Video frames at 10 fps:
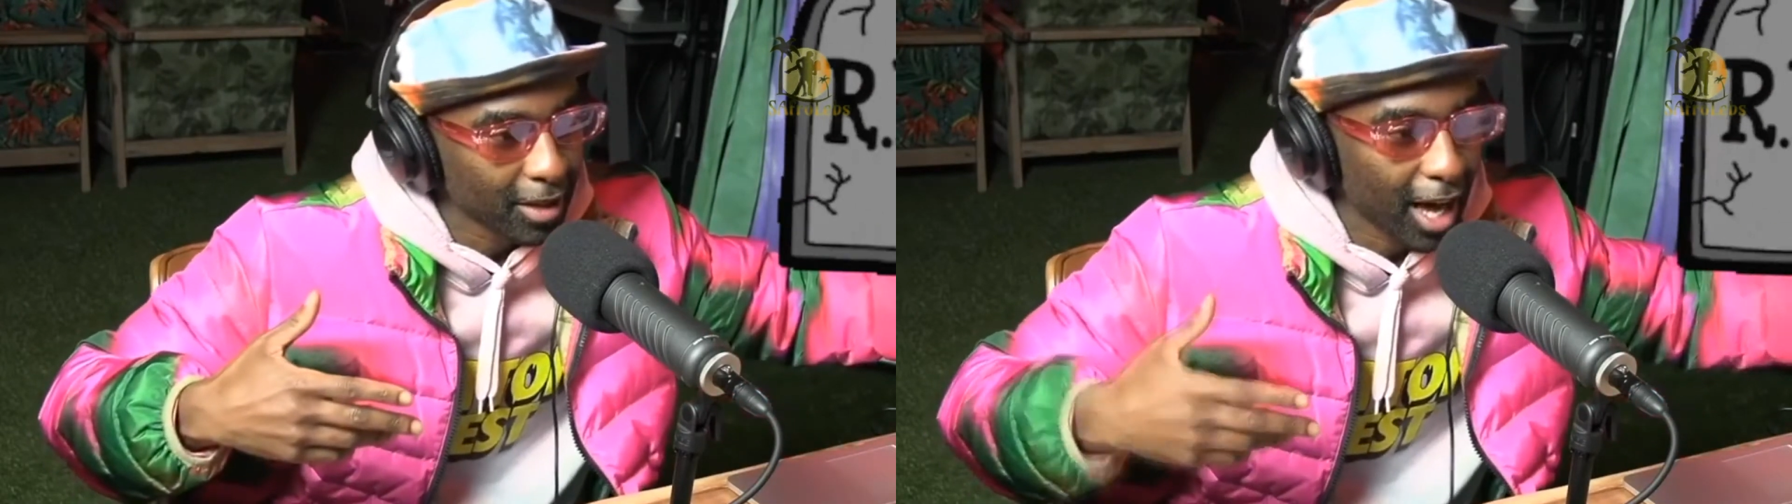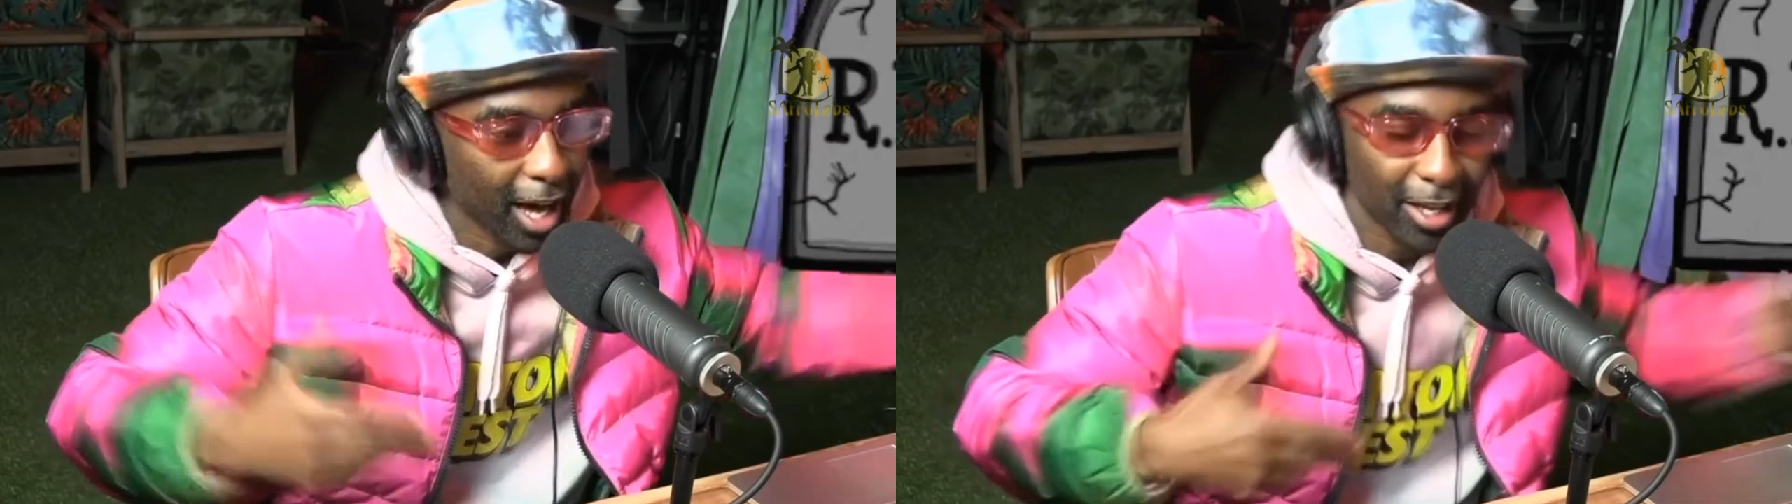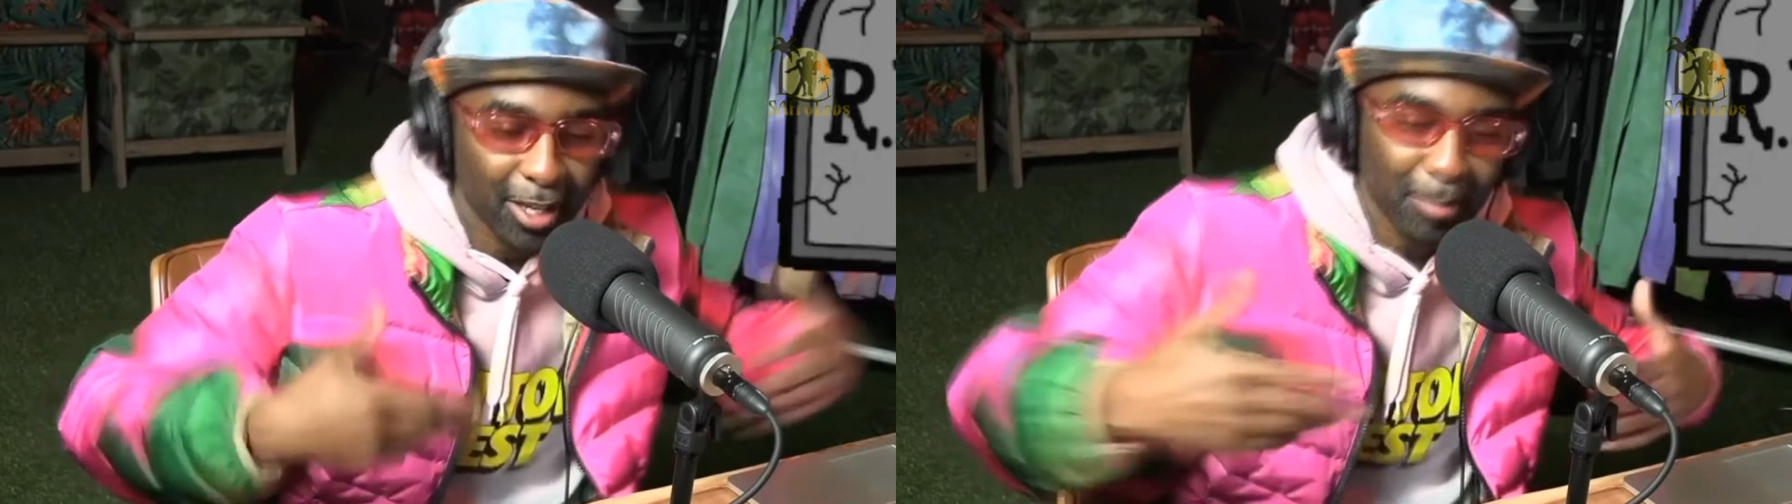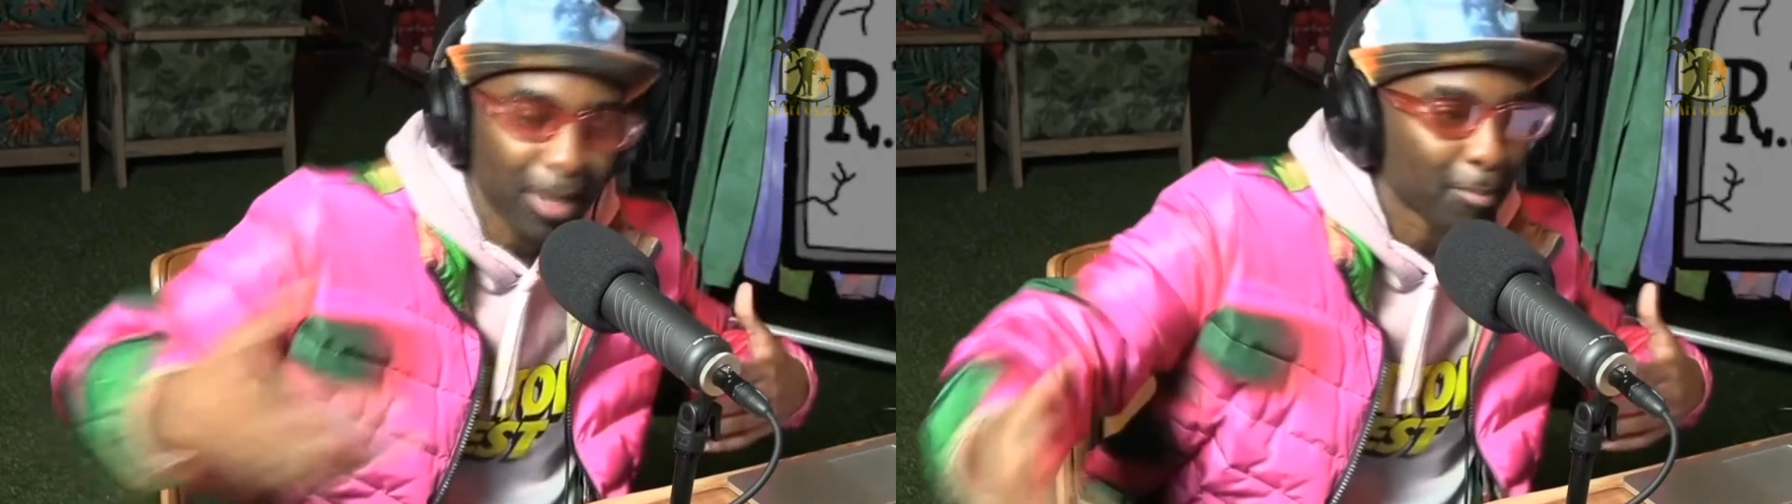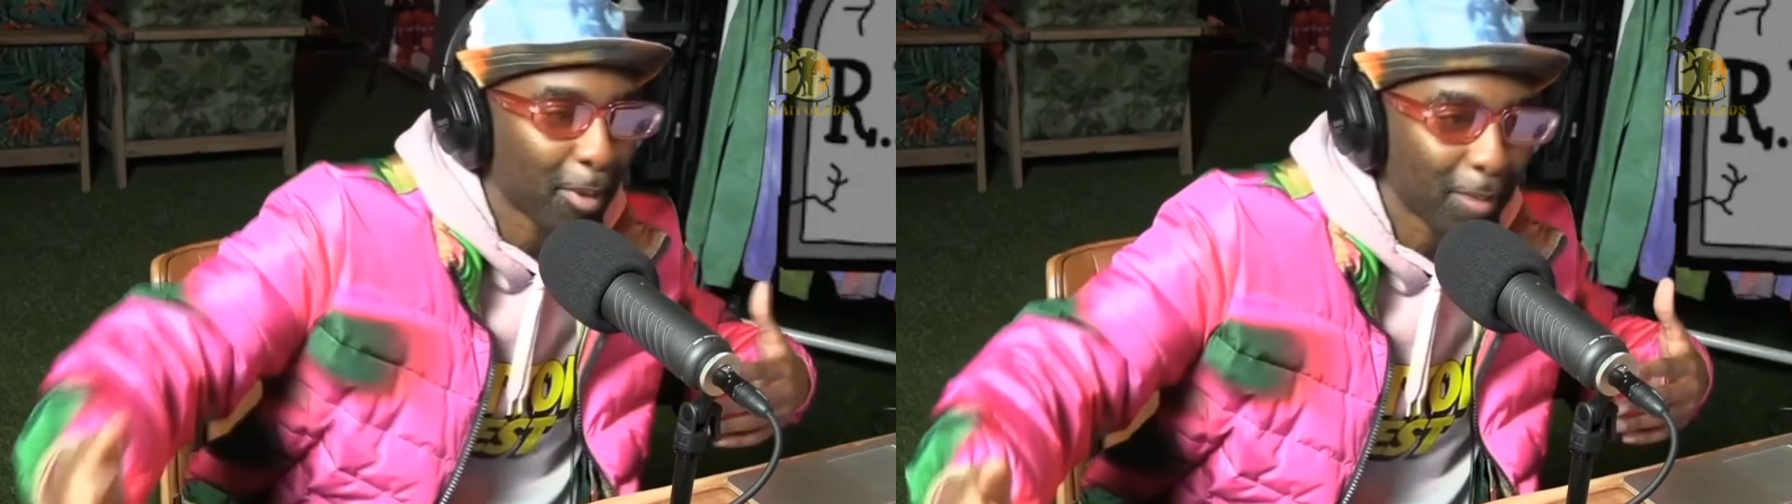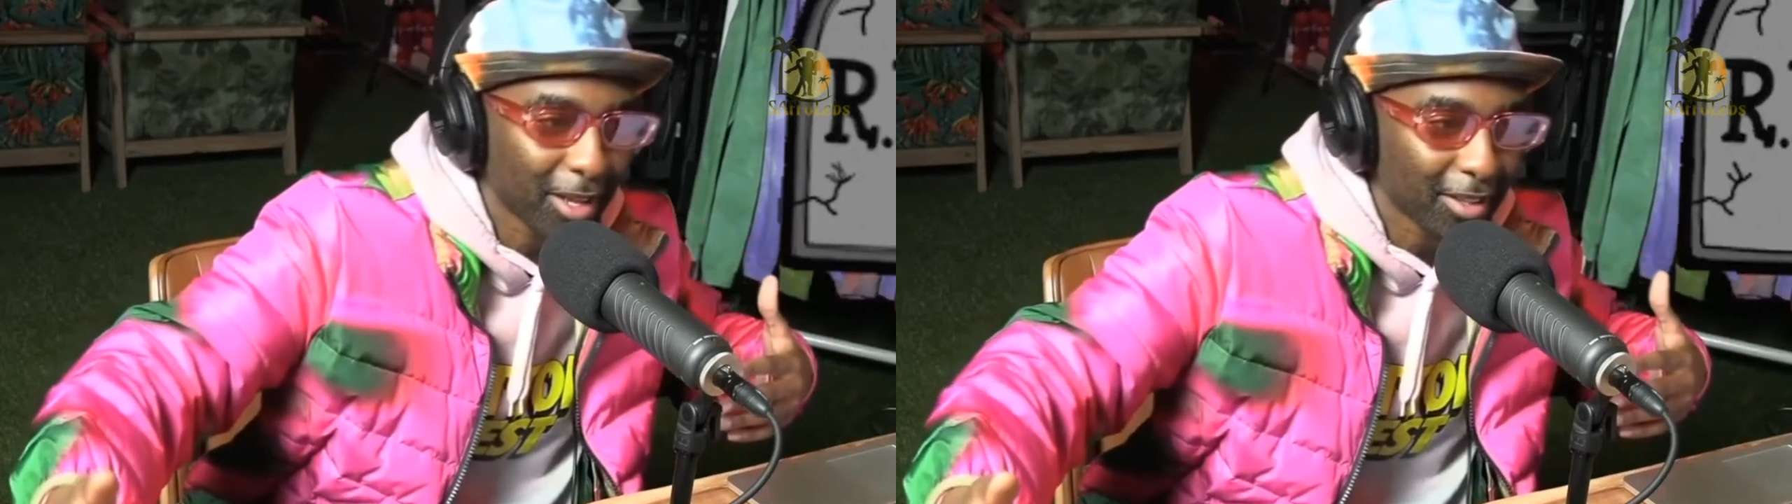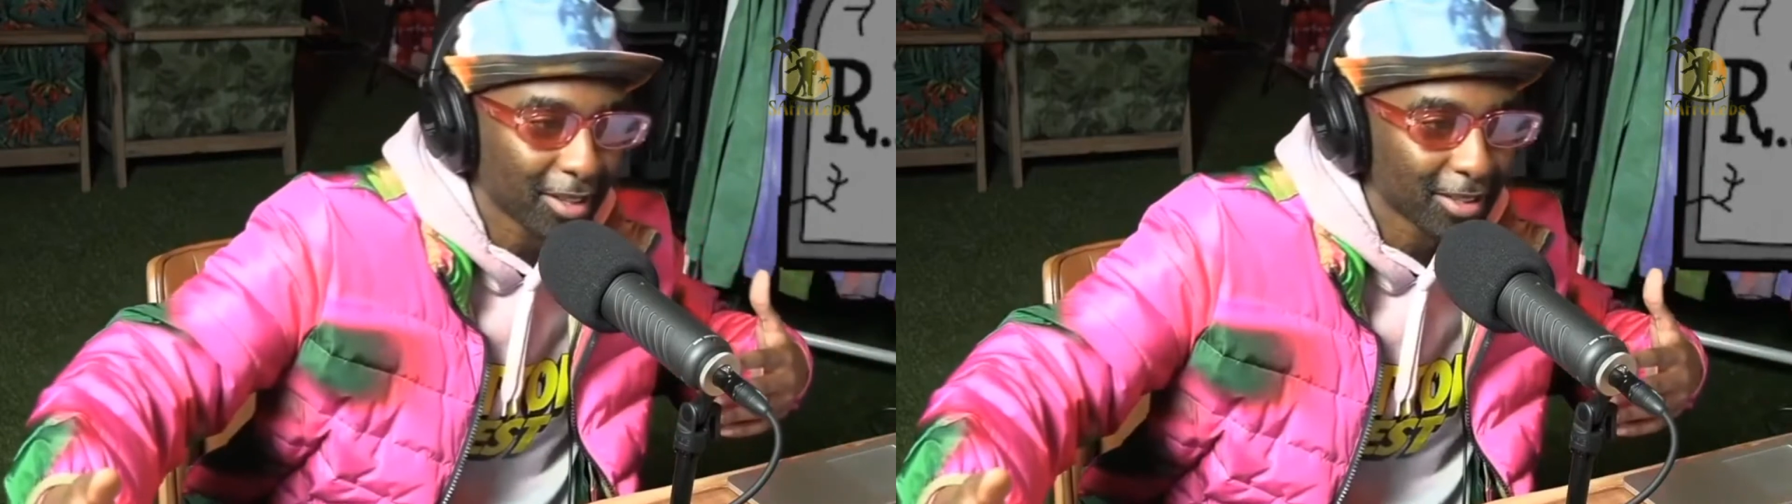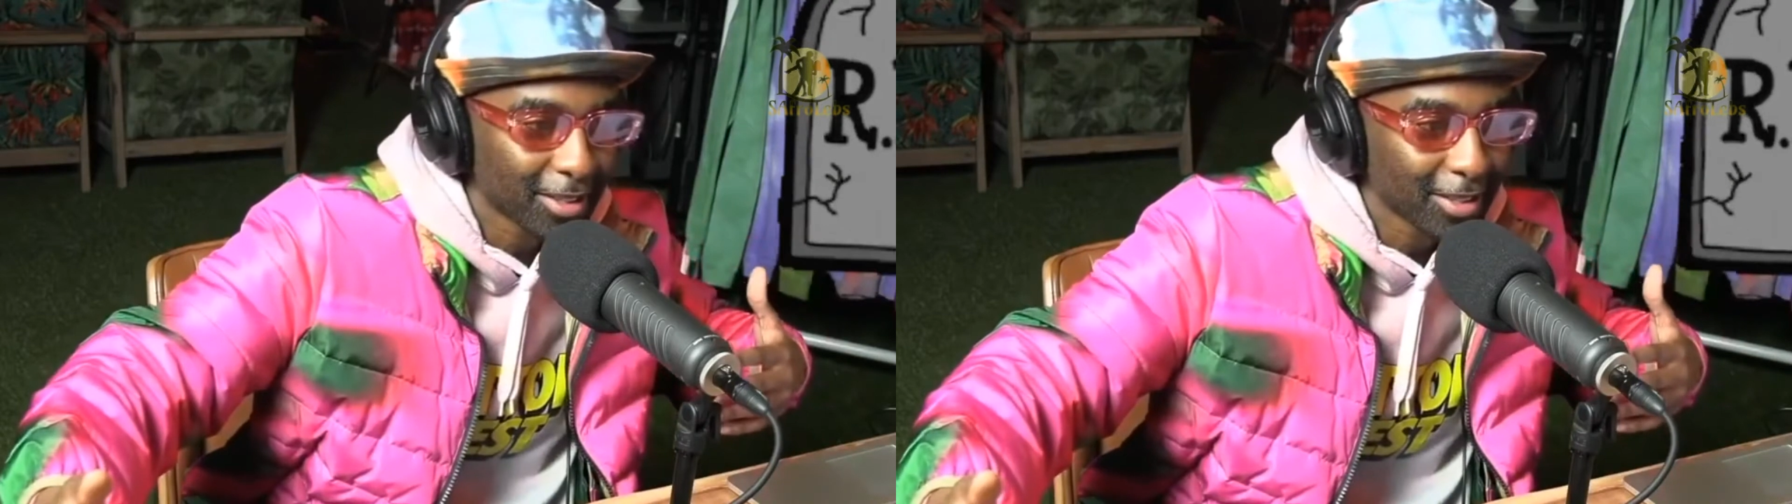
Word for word: how he met my mother.